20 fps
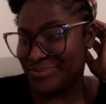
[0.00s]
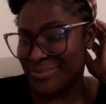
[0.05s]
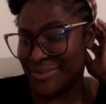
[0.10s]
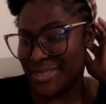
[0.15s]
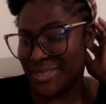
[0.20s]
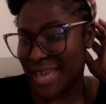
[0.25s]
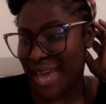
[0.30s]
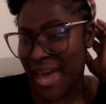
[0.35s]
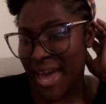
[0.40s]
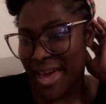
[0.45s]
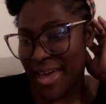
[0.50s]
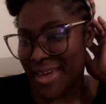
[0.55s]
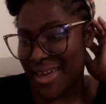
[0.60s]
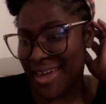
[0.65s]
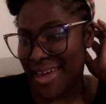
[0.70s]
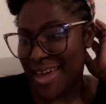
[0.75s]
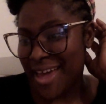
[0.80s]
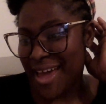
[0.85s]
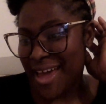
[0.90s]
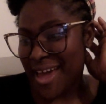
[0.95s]
yeah,
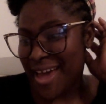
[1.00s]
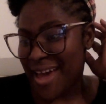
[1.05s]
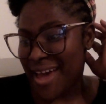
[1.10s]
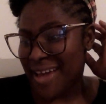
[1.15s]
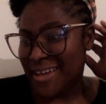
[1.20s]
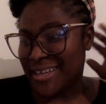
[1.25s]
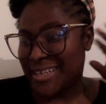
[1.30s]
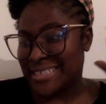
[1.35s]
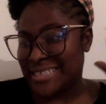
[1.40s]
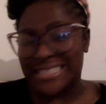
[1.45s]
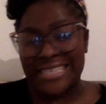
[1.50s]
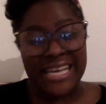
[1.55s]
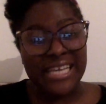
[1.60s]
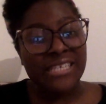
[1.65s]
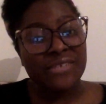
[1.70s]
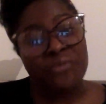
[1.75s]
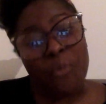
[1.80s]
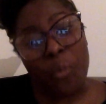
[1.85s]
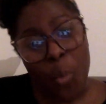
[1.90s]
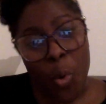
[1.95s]

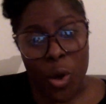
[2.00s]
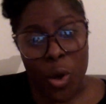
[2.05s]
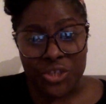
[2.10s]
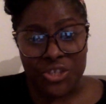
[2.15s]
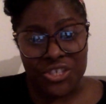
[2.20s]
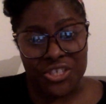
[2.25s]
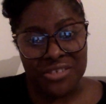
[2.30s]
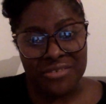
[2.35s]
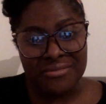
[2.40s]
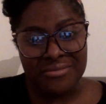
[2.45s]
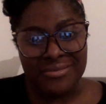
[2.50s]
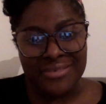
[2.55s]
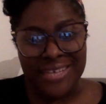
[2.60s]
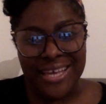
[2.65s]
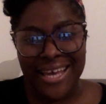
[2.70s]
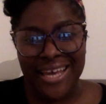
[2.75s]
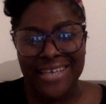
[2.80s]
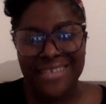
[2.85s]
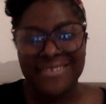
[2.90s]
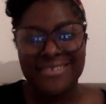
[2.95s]
thanks for watching.
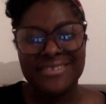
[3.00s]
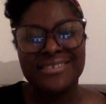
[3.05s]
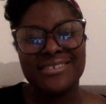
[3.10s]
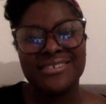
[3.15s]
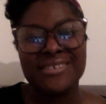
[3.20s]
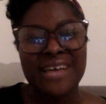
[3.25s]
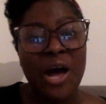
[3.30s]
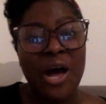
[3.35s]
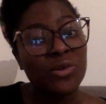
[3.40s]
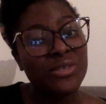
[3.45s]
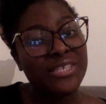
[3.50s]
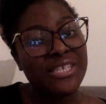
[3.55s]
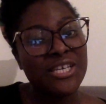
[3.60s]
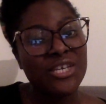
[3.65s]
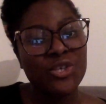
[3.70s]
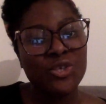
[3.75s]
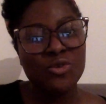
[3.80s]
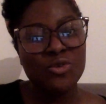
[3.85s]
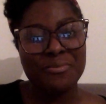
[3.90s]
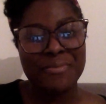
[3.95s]
And I'll see
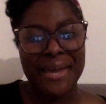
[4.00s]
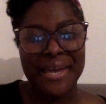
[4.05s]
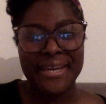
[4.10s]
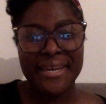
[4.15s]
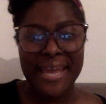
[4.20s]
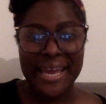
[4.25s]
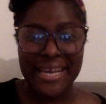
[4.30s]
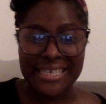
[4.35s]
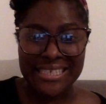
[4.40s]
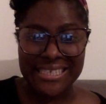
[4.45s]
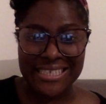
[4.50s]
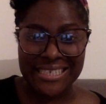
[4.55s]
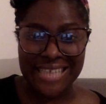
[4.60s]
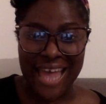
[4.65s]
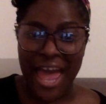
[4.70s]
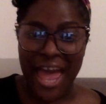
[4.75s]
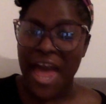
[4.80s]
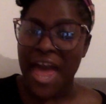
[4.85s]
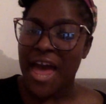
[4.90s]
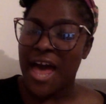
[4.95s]
you in my next
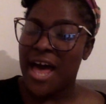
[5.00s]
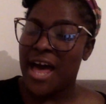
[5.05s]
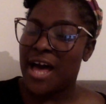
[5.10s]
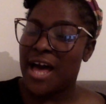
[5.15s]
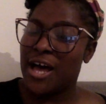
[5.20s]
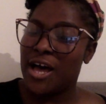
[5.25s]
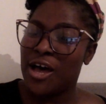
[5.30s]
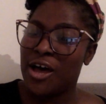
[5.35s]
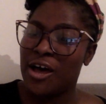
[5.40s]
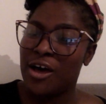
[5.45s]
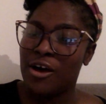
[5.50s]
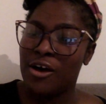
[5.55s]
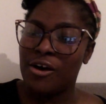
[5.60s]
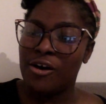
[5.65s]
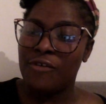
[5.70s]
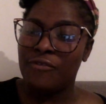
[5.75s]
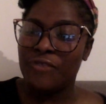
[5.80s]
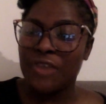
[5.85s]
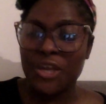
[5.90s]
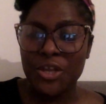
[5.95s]

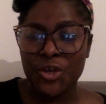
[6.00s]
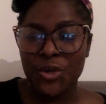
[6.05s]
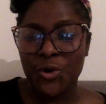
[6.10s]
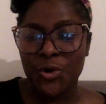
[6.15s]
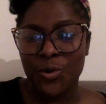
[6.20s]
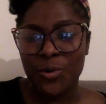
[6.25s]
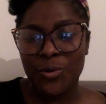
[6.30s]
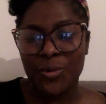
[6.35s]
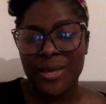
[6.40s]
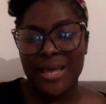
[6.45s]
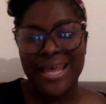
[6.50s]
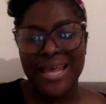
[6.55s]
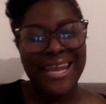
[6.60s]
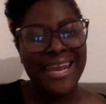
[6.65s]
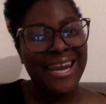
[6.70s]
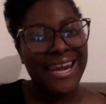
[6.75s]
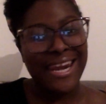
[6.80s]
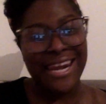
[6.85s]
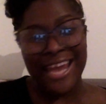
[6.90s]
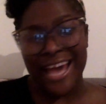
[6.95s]
video.
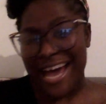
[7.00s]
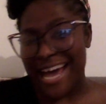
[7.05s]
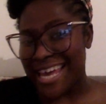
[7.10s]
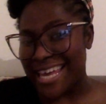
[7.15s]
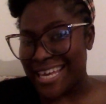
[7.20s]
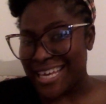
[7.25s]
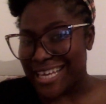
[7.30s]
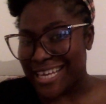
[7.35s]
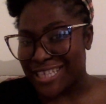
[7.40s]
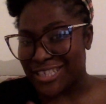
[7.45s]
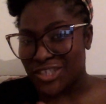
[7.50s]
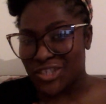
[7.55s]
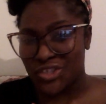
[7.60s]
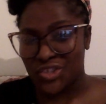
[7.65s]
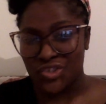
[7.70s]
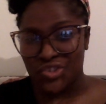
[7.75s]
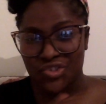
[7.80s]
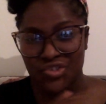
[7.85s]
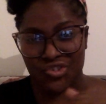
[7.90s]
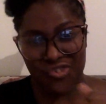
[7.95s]
Like,
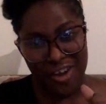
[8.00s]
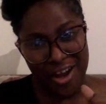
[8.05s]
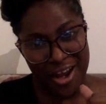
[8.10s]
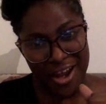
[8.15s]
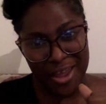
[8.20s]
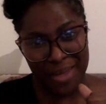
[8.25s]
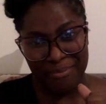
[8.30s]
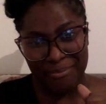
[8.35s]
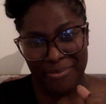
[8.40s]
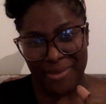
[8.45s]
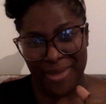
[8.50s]
subscribe,